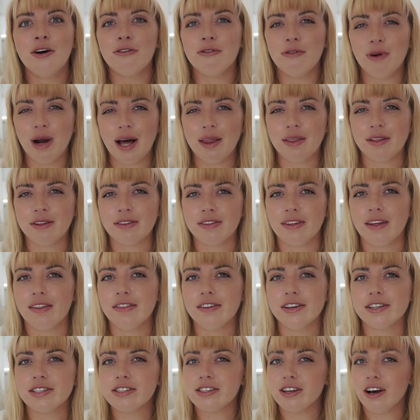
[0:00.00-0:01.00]
rather than
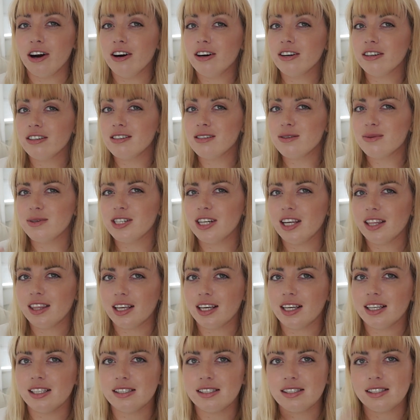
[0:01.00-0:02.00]
the songs, which I
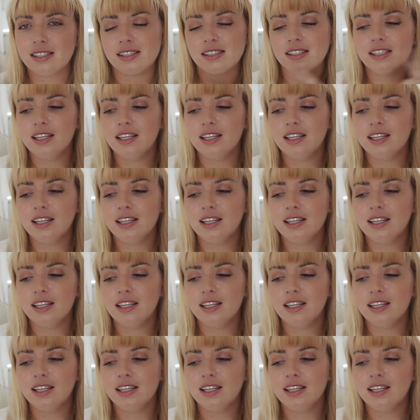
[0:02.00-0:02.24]
think is,